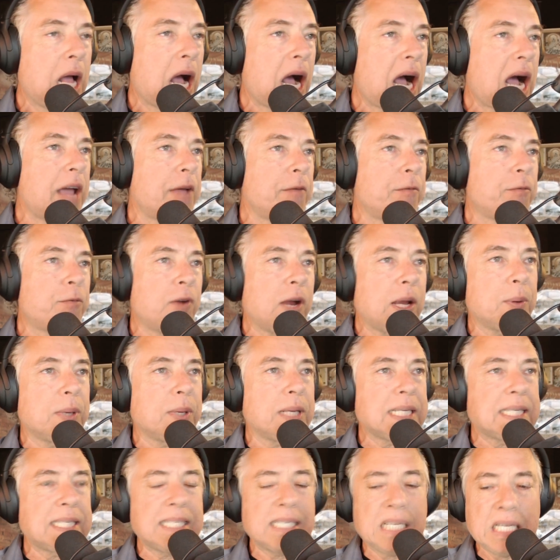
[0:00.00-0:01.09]
I
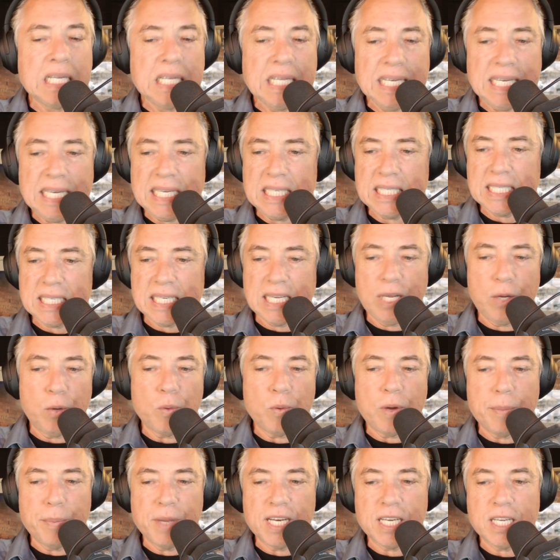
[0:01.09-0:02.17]
frequently see
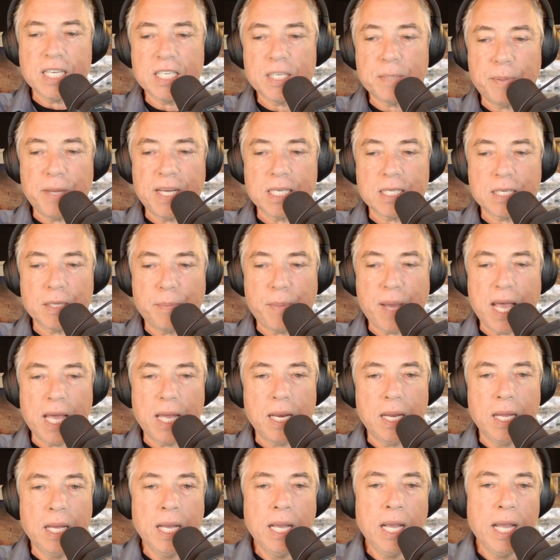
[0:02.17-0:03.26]
women speak to
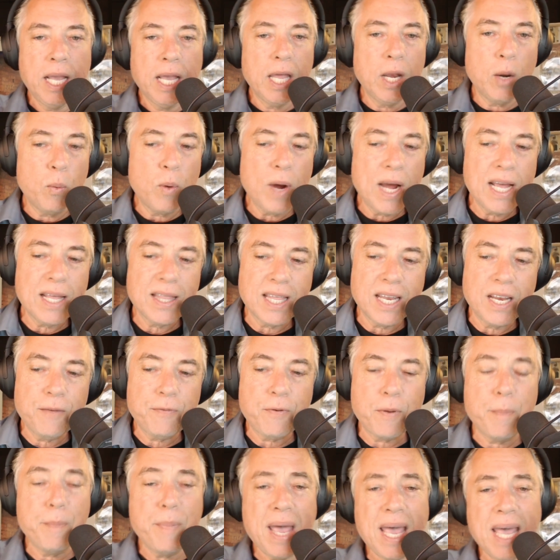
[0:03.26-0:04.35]
men in a way that if
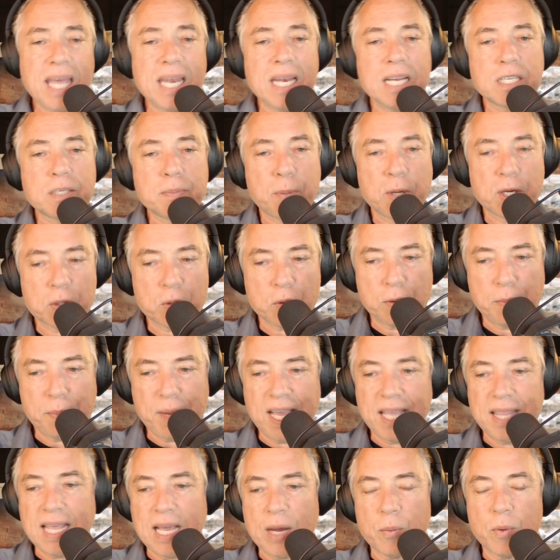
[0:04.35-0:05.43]
a man spoke to a
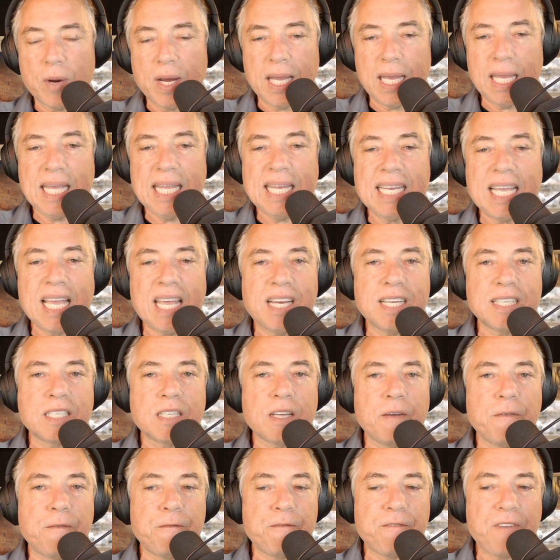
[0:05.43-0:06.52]
man that way, he'd get his
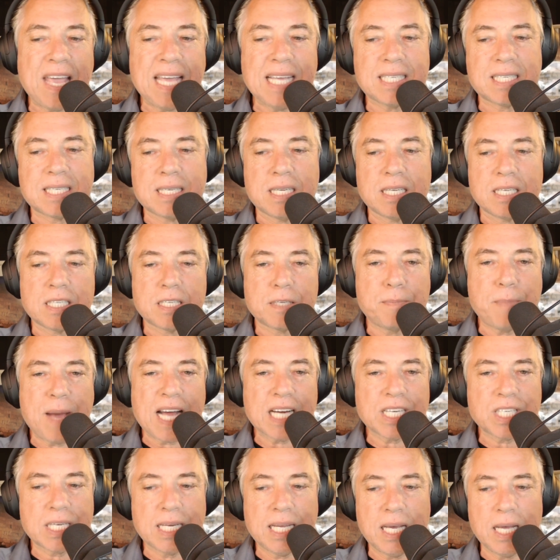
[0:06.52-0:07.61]
face
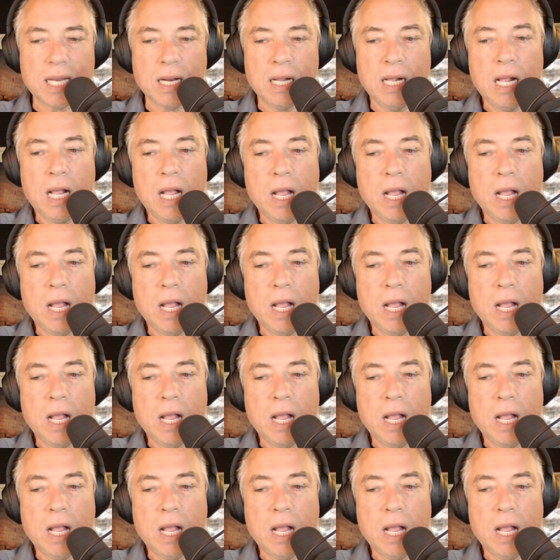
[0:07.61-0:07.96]
smashed in.